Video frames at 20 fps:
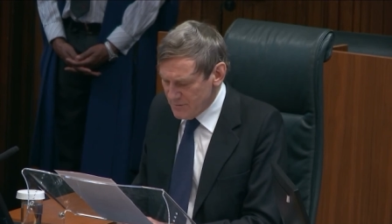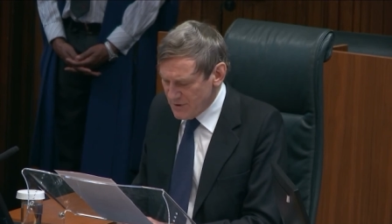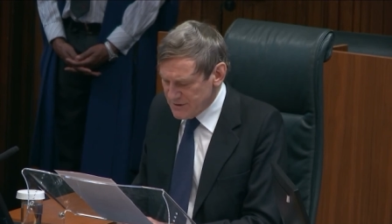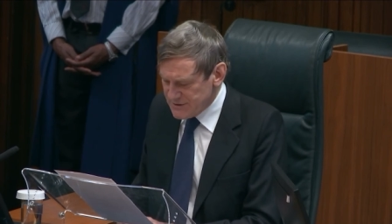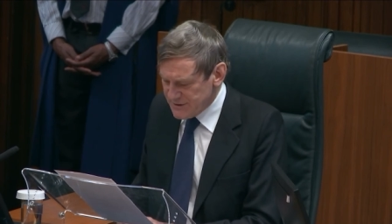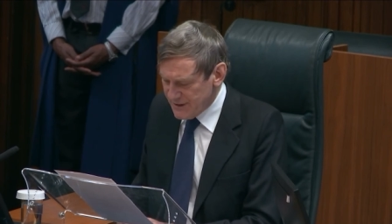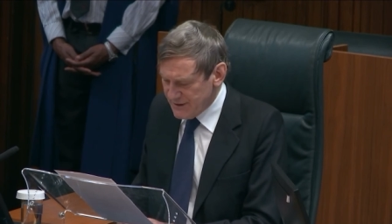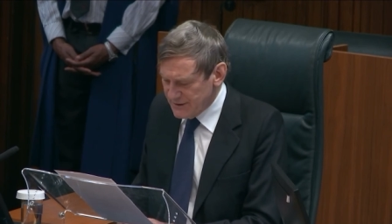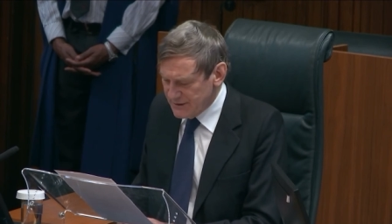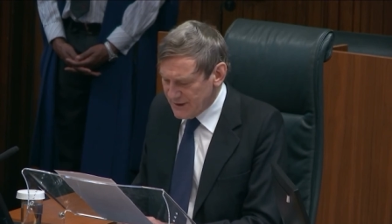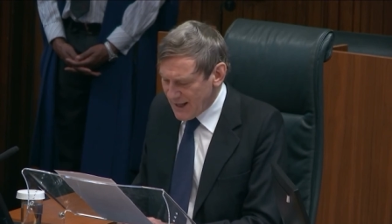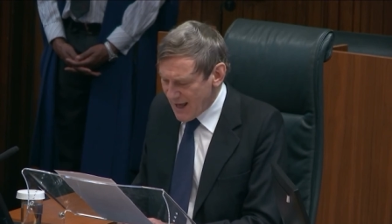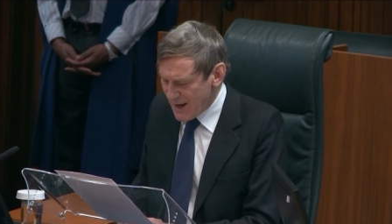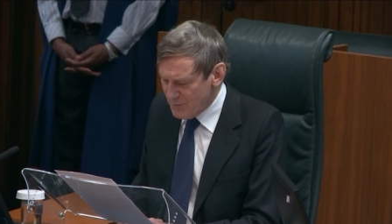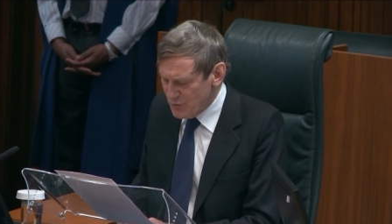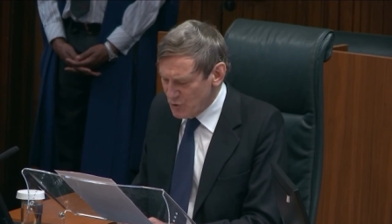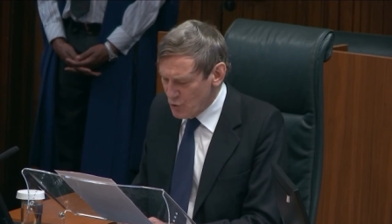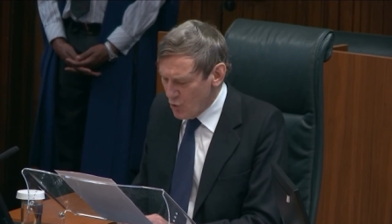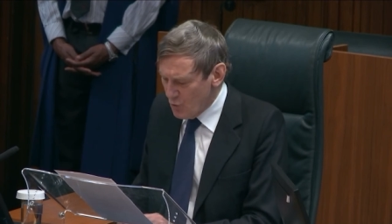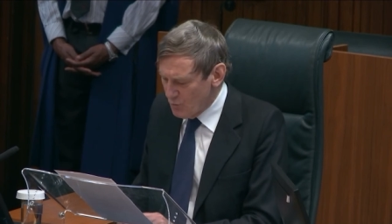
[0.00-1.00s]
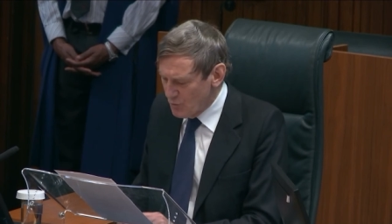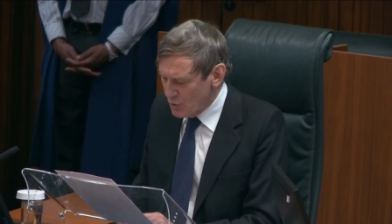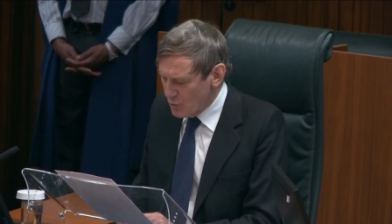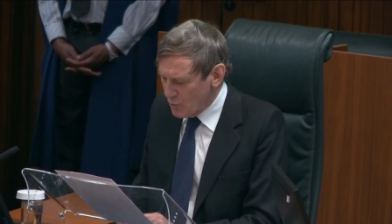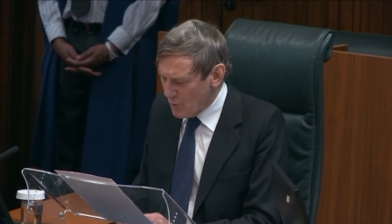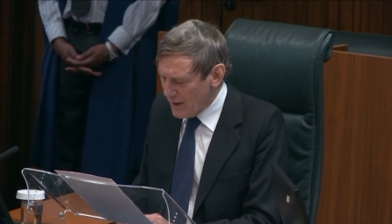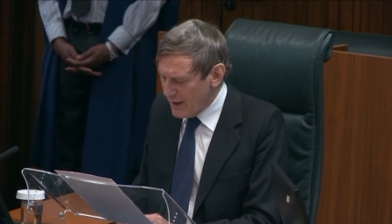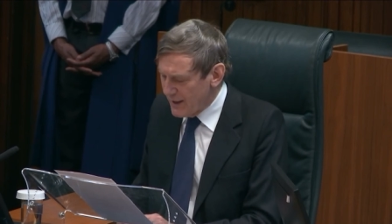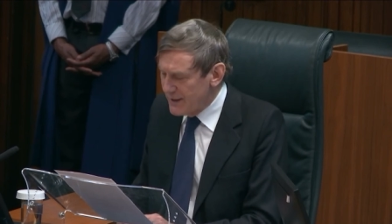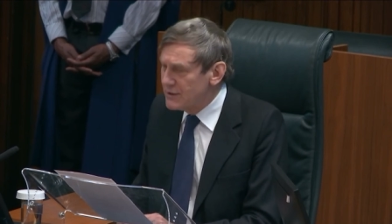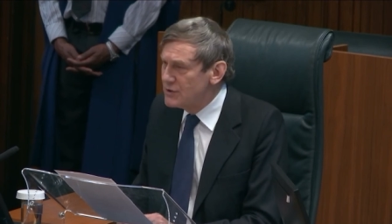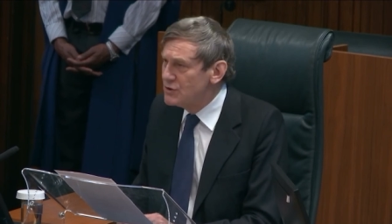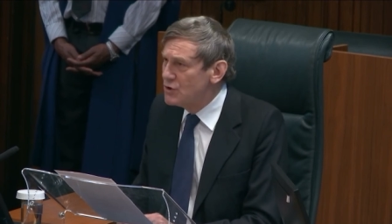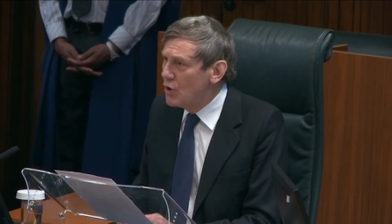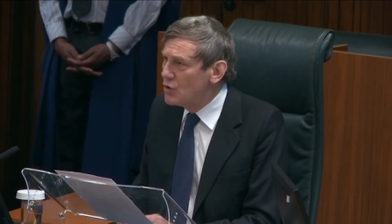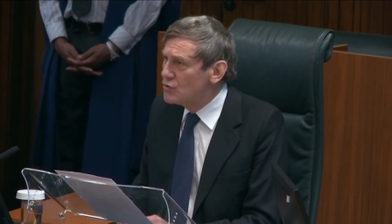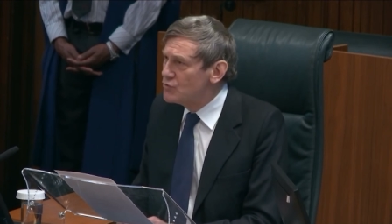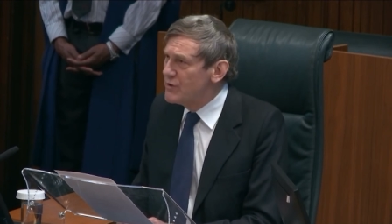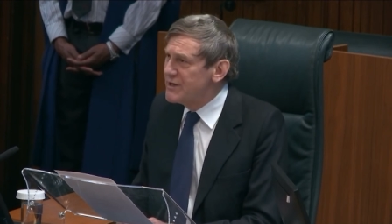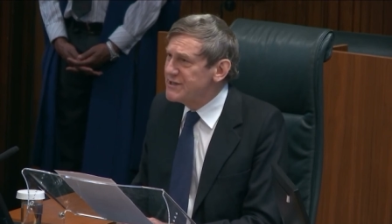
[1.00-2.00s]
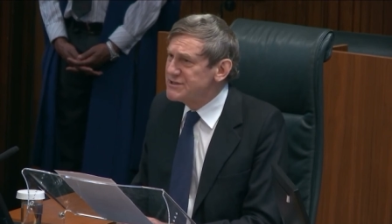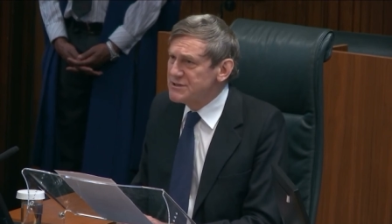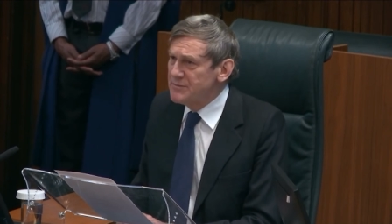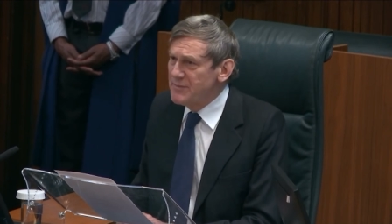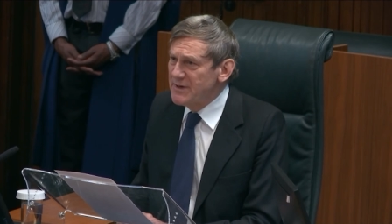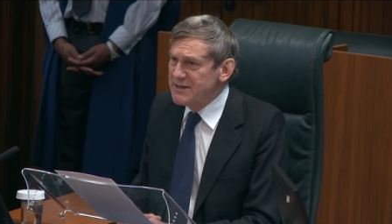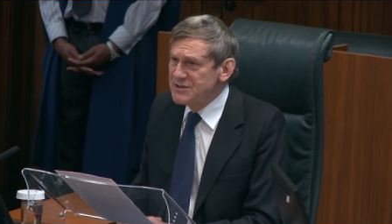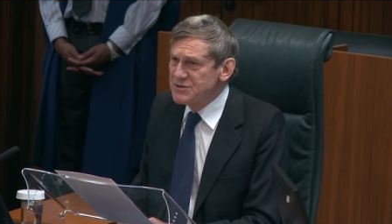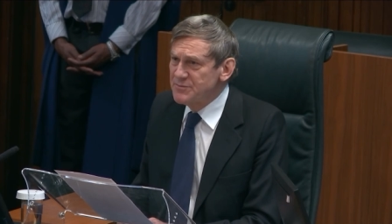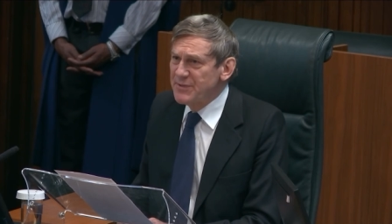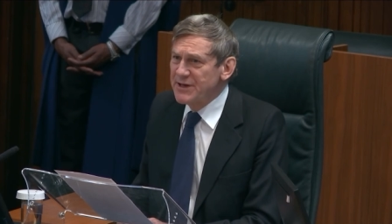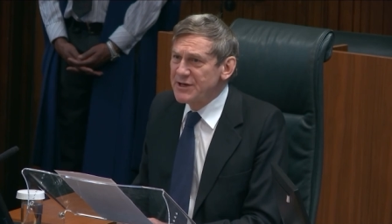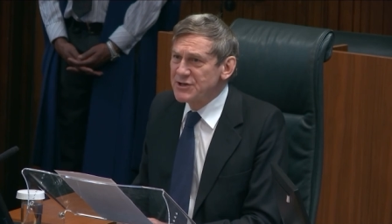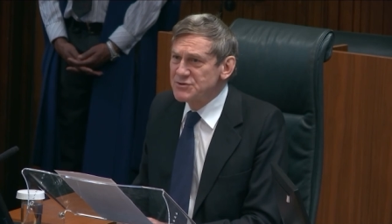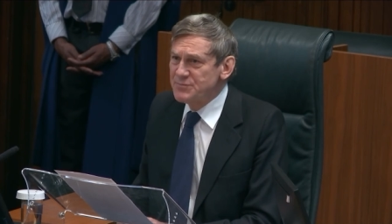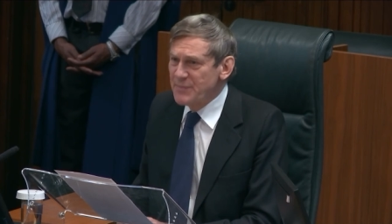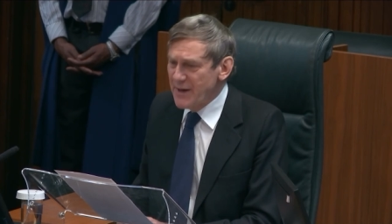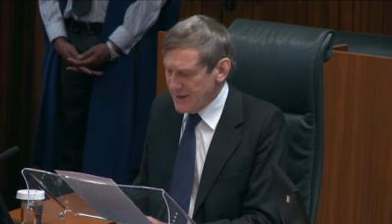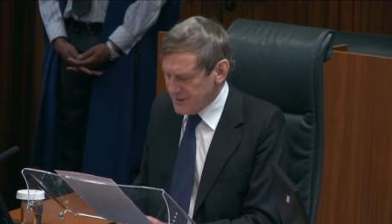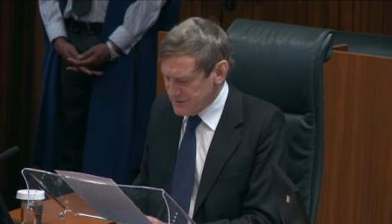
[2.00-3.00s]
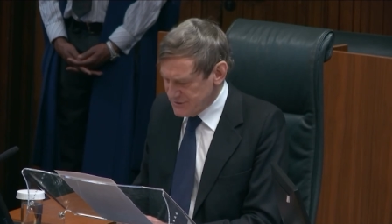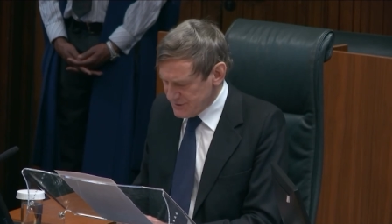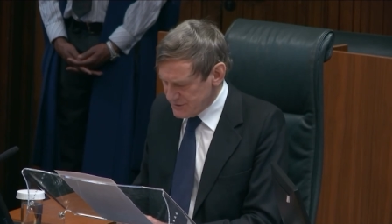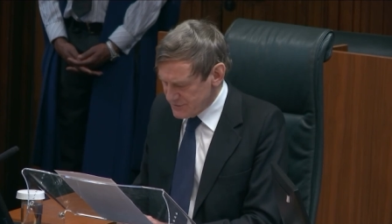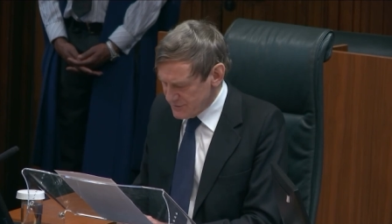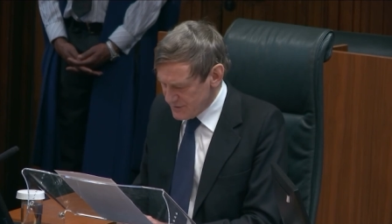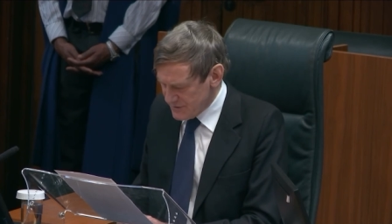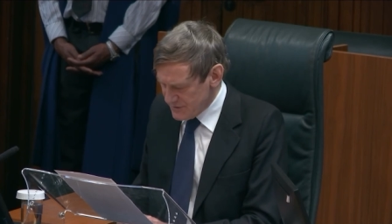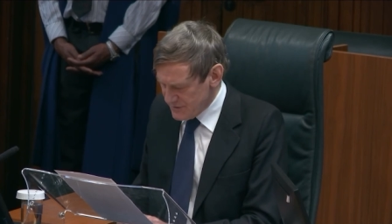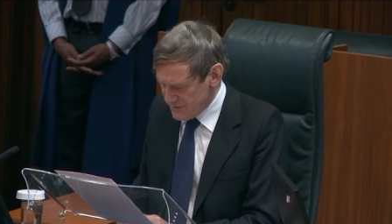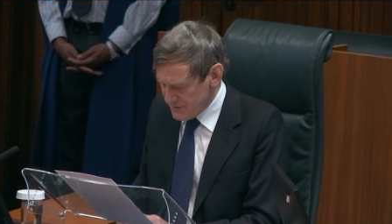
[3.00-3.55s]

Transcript: but in an abnormal way, not reasonably to be expected.